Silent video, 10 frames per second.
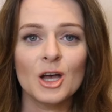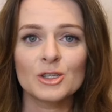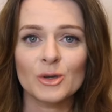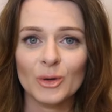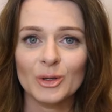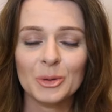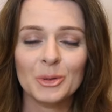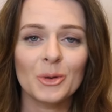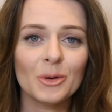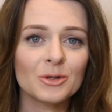So
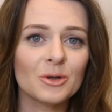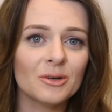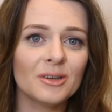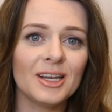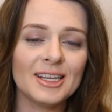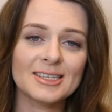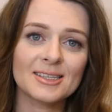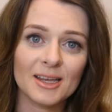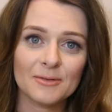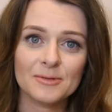it not only
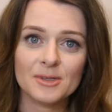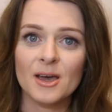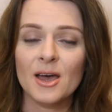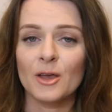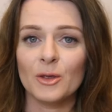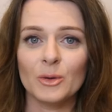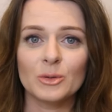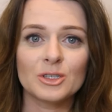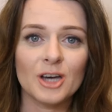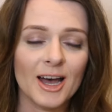saves
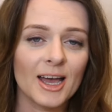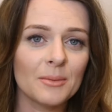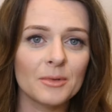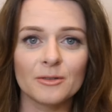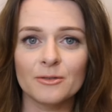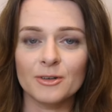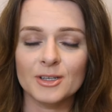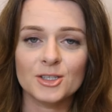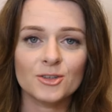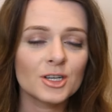you time and
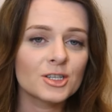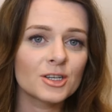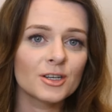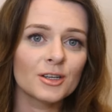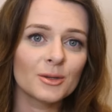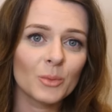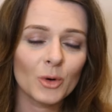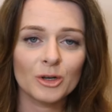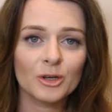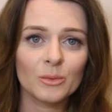frustration in the
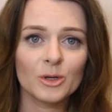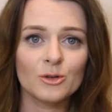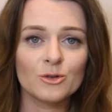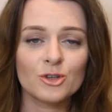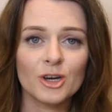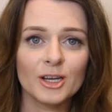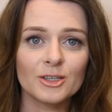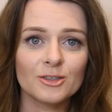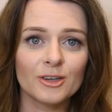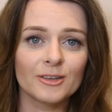morning when you're
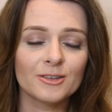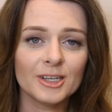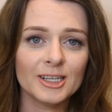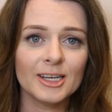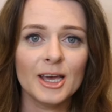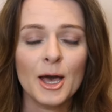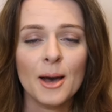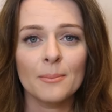trying to get ready,